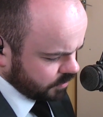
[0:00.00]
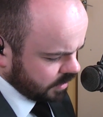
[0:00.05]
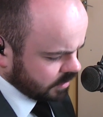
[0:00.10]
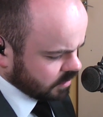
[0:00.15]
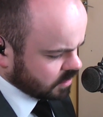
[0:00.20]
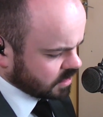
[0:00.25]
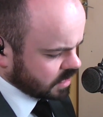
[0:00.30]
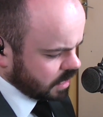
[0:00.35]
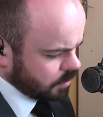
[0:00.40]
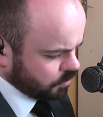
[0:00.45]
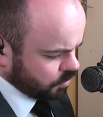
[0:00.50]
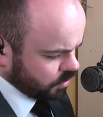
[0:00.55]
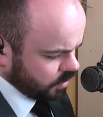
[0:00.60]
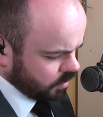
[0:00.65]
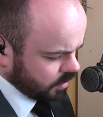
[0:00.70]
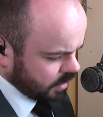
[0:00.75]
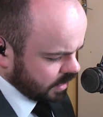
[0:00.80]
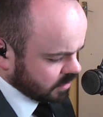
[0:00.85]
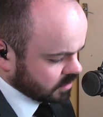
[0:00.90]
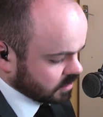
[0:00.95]
in
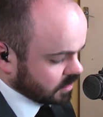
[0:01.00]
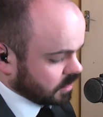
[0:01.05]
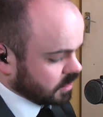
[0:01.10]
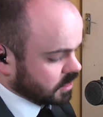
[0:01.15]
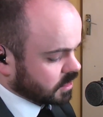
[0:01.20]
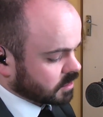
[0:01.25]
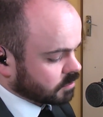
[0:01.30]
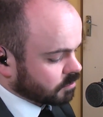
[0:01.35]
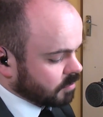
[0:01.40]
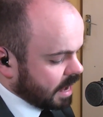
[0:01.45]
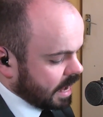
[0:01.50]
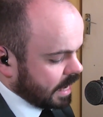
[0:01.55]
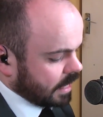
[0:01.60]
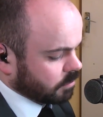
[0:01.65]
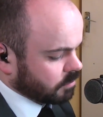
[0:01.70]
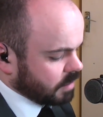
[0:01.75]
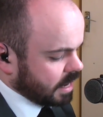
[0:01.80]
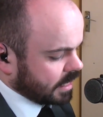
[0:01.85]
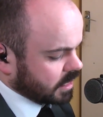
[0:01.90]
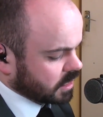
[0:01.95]
summary, okay, so this is
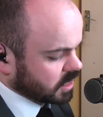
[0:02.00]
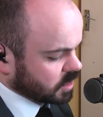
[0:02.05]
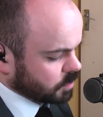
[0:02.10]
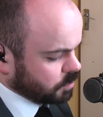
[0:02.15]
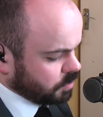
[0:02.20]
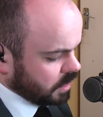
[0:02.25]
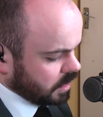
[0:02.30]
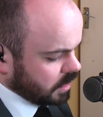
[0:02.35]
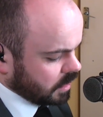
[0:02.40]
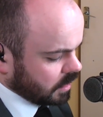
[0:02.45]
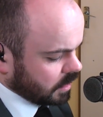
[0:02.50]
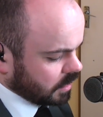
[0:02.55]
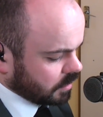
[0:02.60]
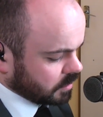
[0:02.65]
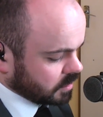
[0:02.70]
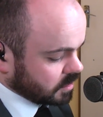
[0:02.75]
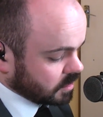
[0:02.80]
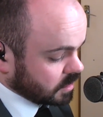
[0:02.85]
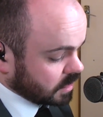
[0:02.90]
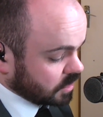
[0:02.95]
Mac. Mac is speaking
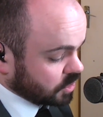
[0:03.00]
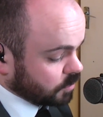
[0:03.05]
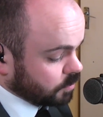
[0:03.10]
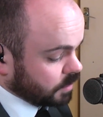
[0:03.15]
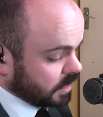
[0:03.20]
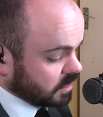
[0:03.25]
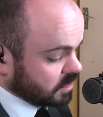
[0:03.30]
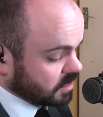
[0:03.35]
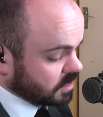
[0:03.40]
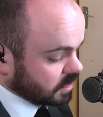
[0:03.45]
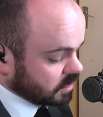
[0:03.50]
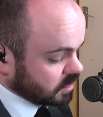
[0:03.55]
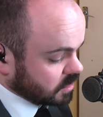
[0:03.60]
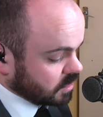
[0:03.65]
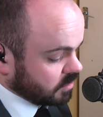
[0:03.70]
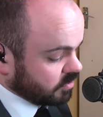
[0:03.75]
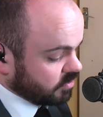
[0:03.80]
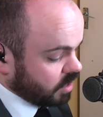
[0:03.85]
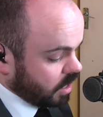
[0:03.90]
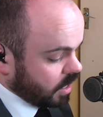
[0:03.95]
here. This is actually page
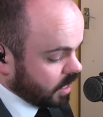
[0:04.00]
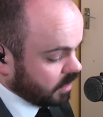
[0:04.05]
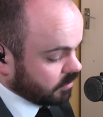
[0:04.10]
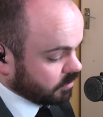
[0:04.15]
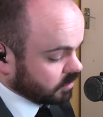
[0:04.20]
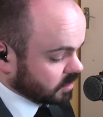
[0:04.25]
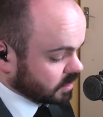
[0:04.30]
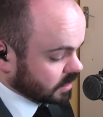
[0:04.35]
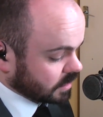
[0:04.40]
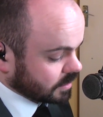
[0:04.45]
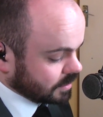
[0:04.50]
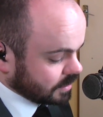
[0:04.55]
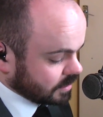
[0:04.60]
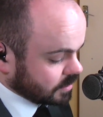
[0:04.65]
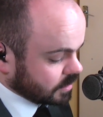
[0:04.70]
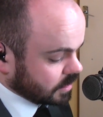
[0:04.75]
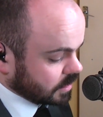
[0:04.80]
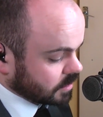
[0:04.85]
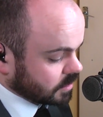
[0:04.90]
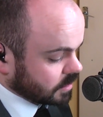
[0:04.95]
65 and
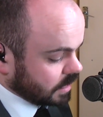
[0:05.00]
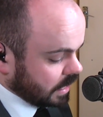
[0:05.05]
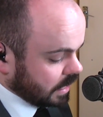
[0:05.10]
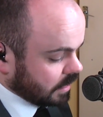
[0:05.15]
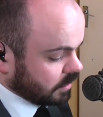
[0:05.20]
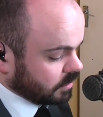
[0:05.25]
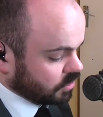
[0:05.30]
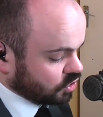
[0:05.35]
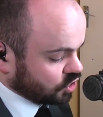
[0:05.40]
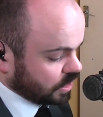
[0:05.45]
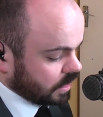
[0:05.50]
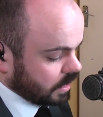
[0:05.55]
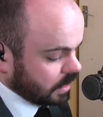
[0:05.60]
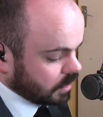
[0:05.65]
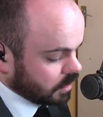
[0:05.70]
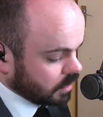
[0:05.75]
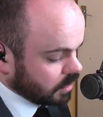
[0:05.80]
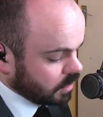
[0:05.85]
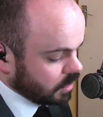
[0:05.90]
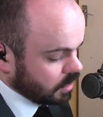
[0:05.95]
66 in The
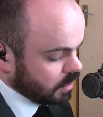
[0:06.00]
Shack.